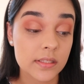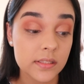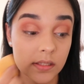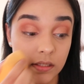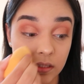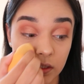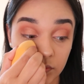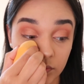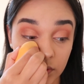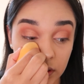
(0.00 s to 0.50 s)
since
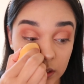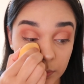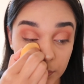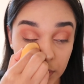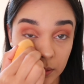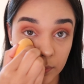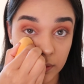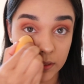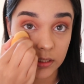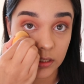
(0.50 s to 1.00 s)
they're really
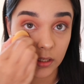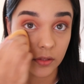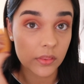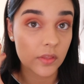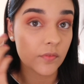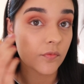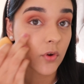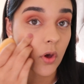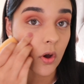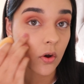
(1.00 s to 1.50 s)
pigmented,
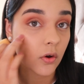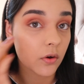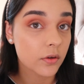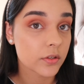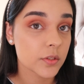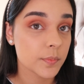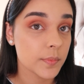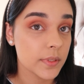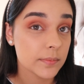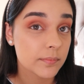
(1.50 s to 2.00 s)
they've not gone
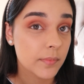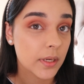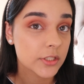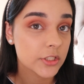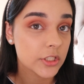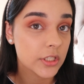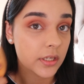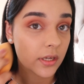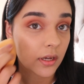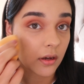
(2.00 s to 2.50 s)
to my
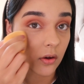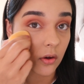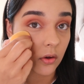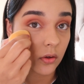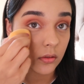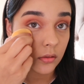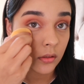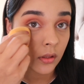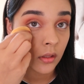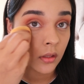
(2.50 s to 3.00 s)
cheek at
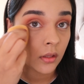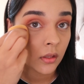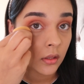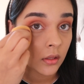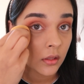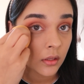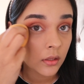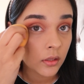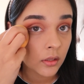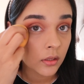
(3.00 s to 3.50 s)
all.
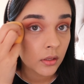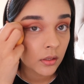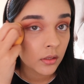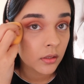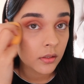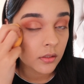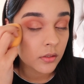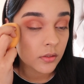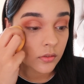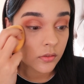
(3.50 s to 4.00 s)

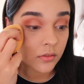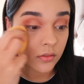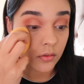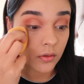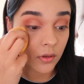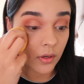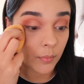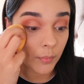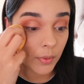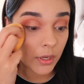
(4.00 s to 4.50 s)
So
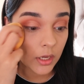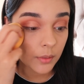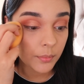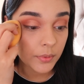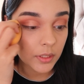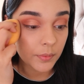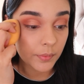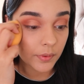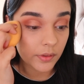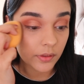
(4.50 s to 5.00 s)
I'm
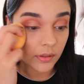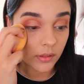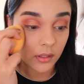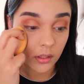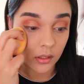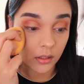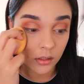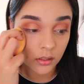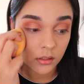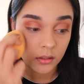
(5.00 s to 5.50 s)
happy about
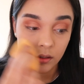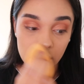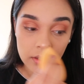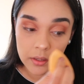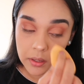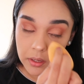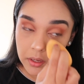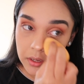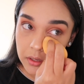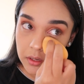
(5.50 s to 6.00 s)
that.
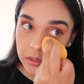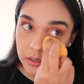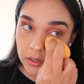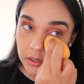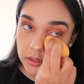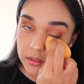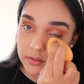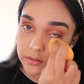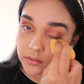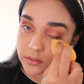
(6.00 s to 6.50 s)

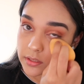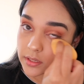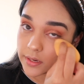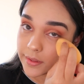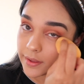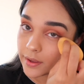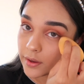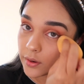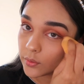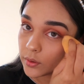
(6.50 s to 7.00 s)
And
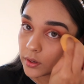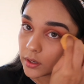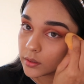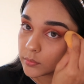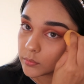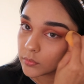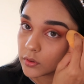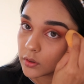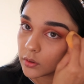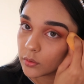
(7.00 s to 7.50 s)
now
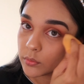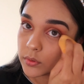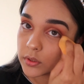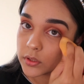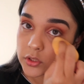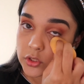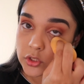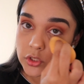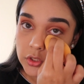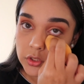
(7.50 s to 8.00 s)
I'm
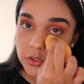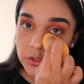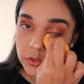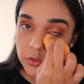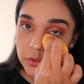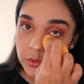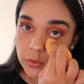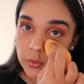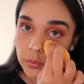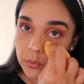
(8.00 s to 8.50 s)
going
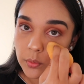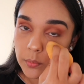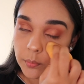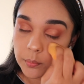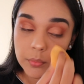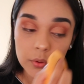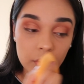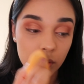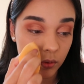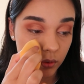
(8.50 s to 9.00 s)
to
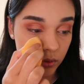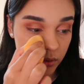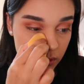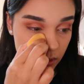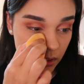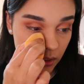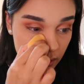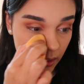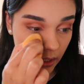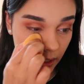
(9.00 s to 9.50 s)
put
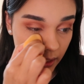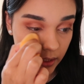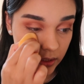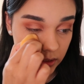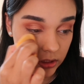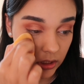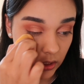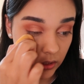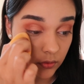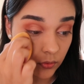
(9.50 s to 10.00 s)
the
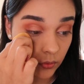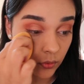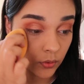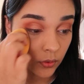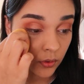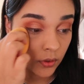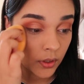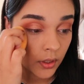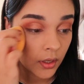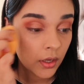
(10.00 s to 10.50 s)
eyeshadow
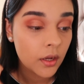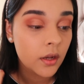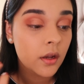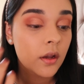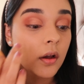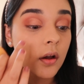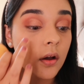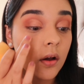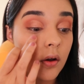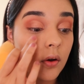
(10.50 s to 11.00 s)

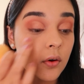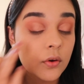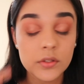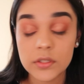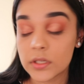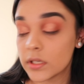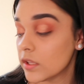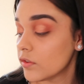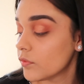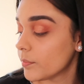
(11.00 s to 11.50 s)

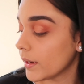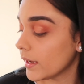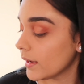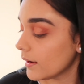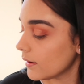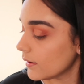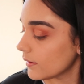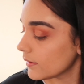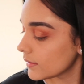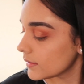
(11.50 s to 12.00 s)
underneath my
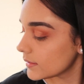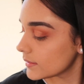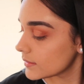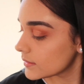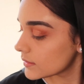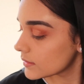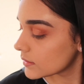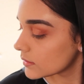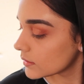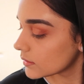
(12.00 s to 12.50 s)

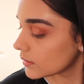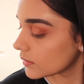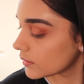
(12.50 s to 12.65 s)
eyes.